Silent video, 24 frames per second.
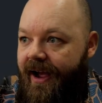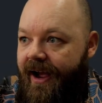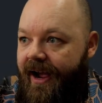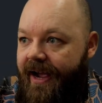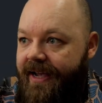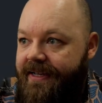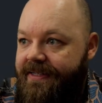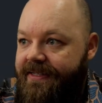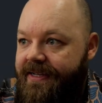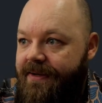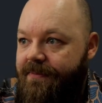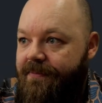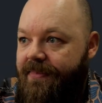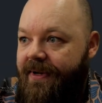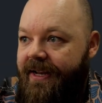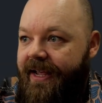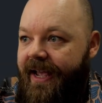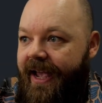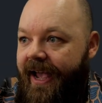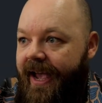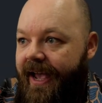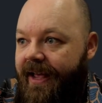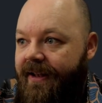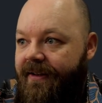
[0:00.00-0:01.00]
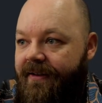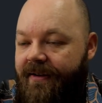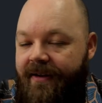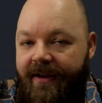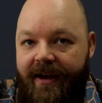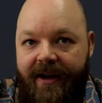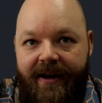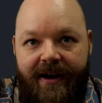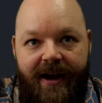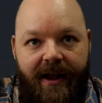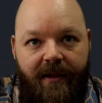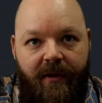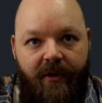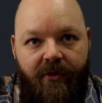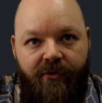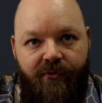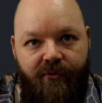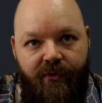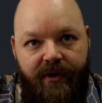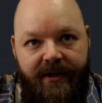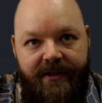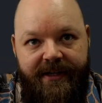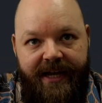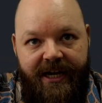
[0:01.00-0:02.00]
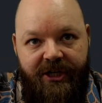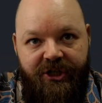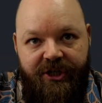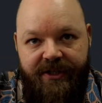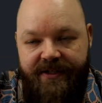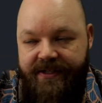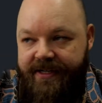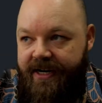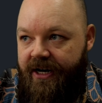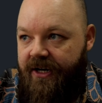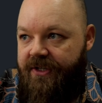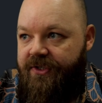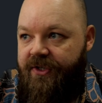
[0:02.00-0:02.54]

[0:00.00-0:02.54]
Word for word: I simply add another three dashes here.